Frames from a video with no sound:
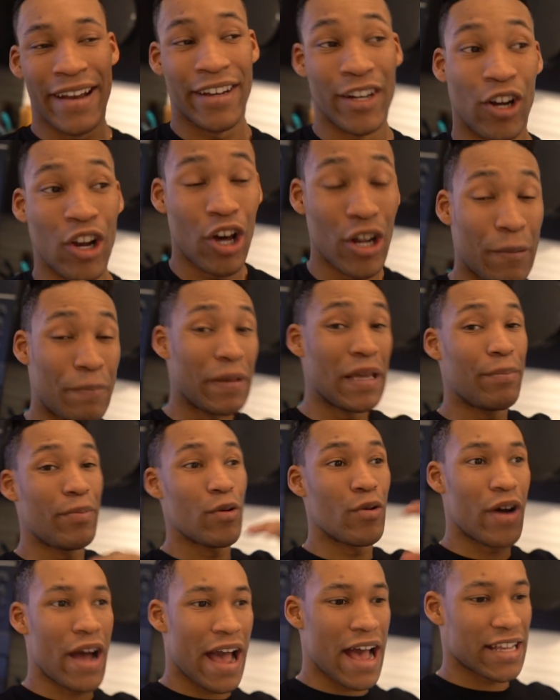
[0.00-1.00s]
And a lot of
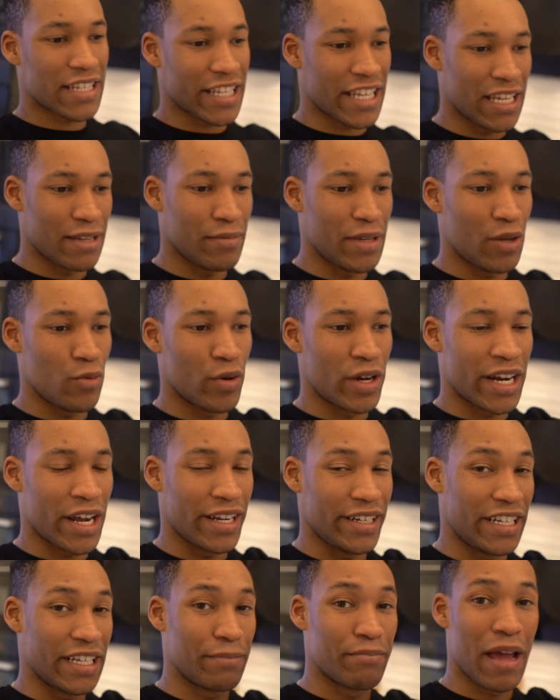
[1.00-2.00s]
people were asking me when
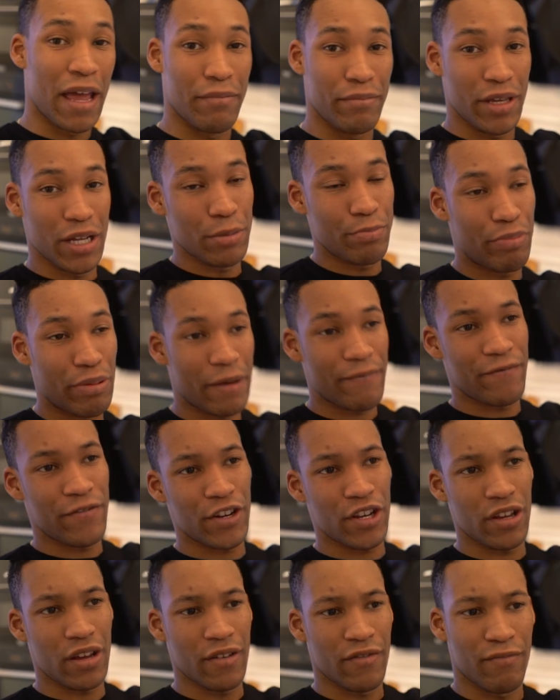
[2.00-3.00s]
I did my meal prep
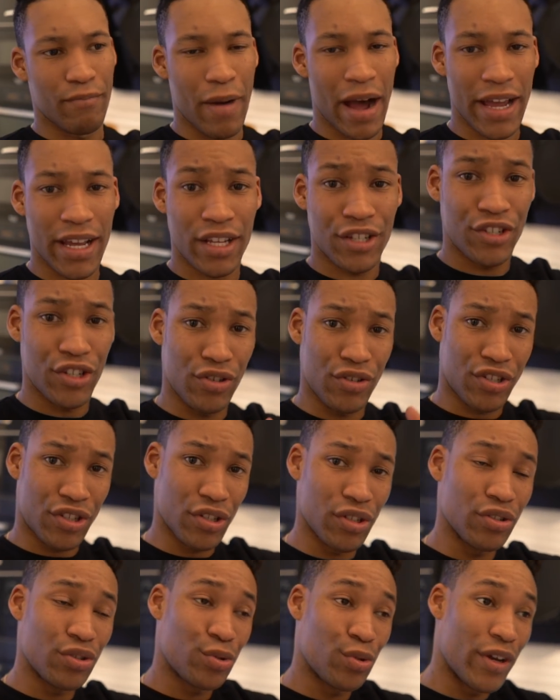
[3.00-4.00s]
video, if Mike, do you
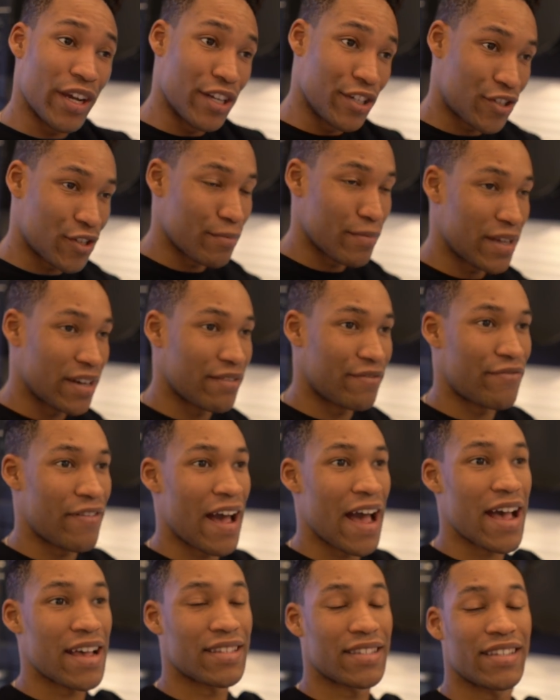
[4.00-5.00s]
still do intermittent
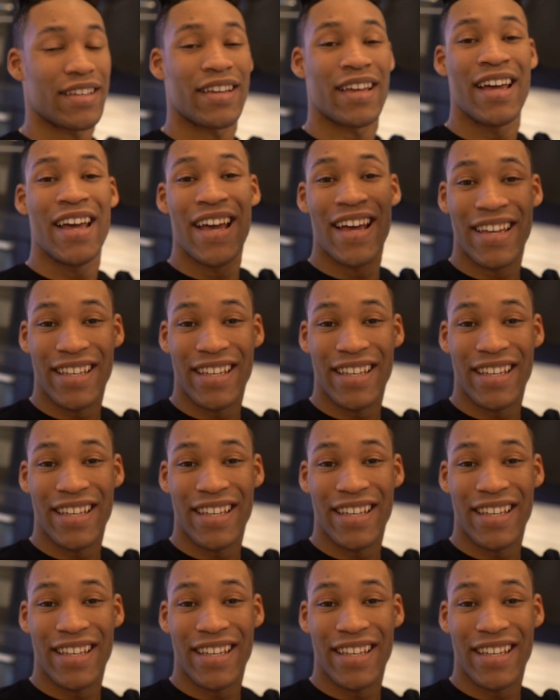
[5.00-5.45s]
fasting?